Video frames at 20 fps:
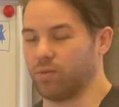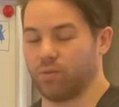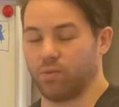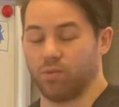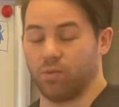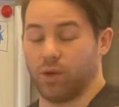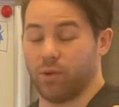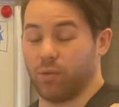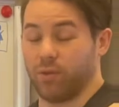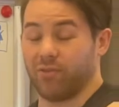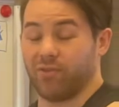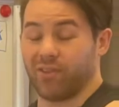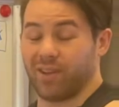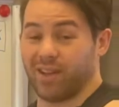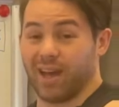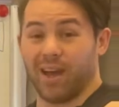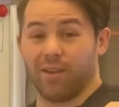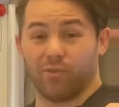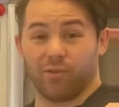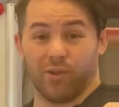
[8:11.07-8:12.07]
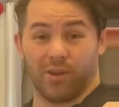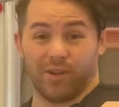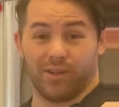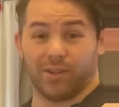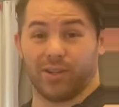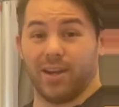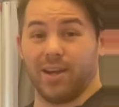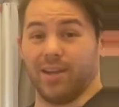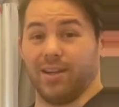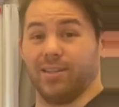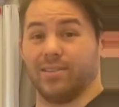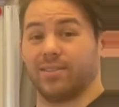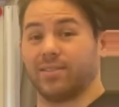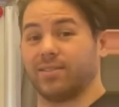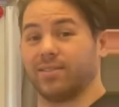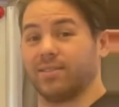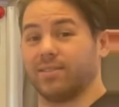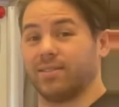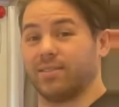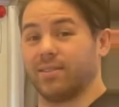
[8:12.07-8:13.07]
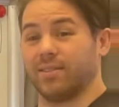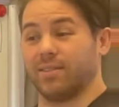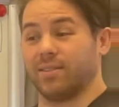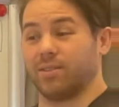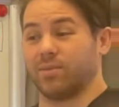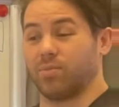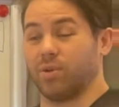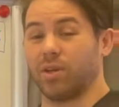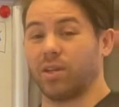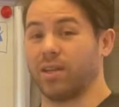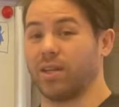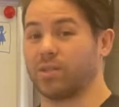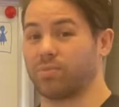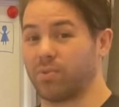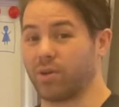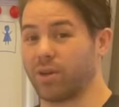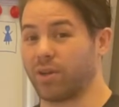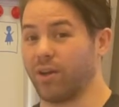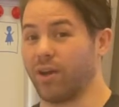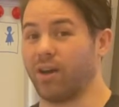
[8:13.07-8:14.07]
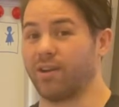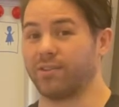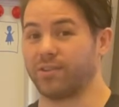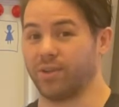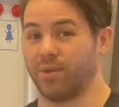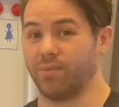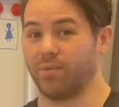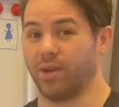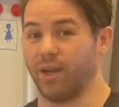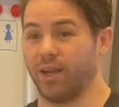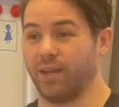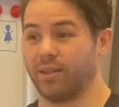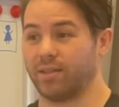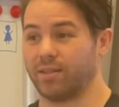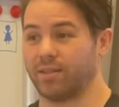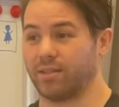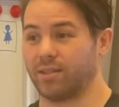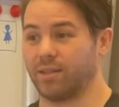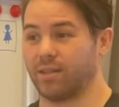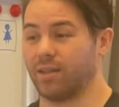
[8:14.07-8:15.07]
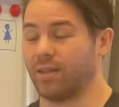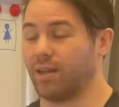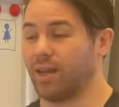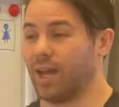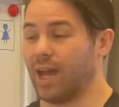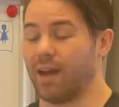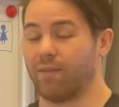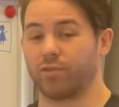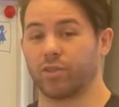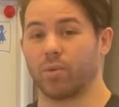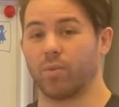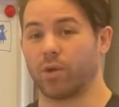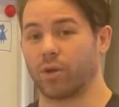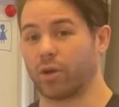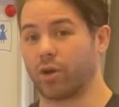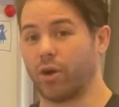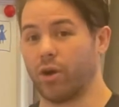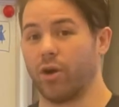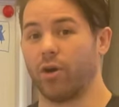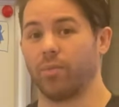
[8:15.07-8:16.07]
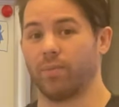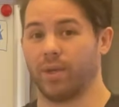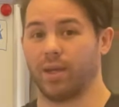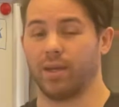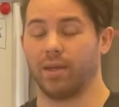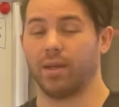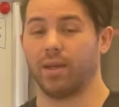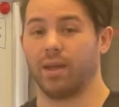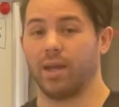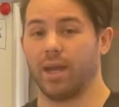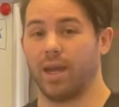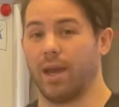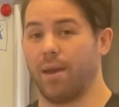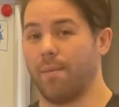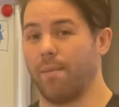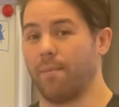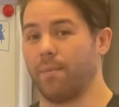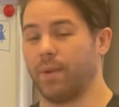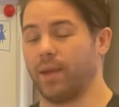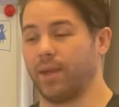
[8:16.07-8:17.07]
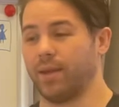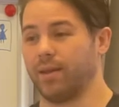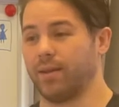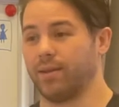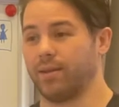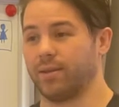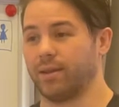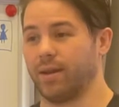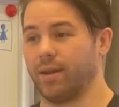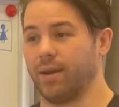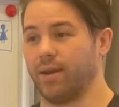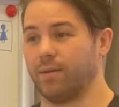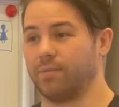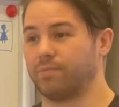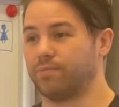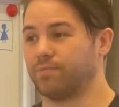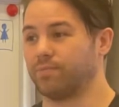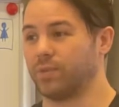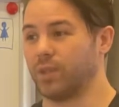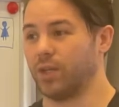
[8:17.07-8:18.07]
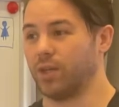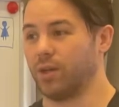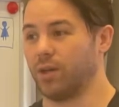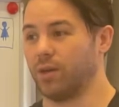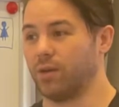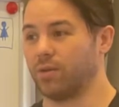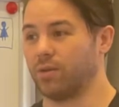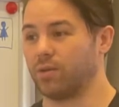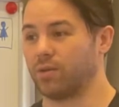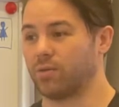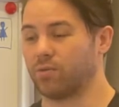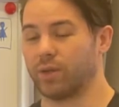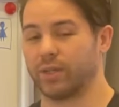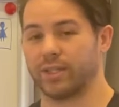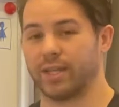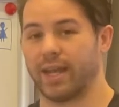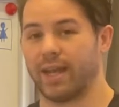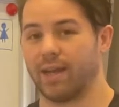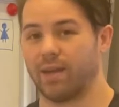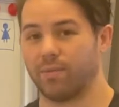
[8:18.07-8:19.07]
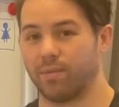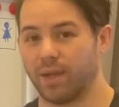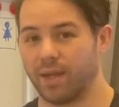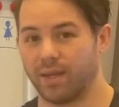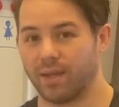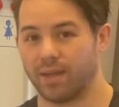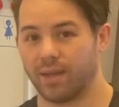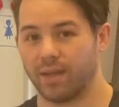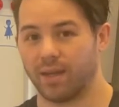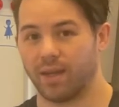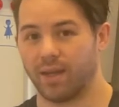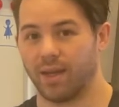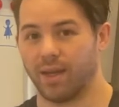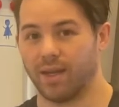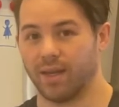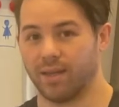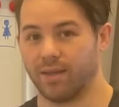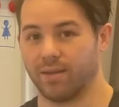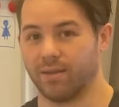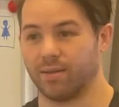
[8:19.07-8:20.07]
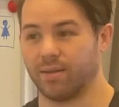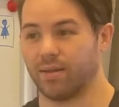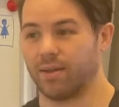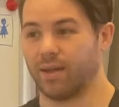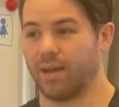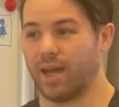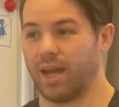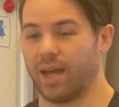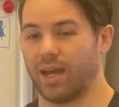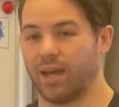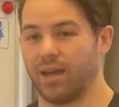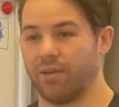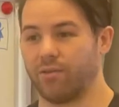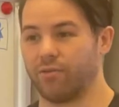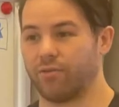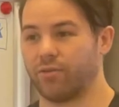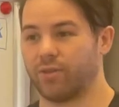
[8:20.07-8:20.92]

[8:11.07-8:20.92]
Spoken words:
what we've got for our clients. It's pretty awesome, right? To have someone call me and retain me and have